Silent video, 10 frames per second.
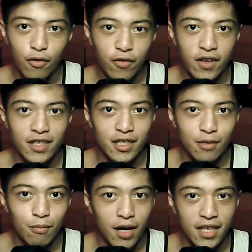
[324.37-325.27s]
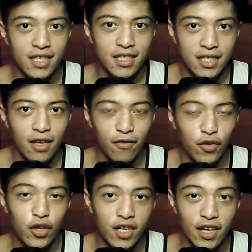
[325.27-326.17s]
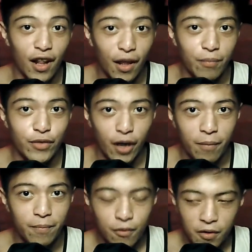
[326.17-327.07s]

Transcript: first mice if you are in a laptop.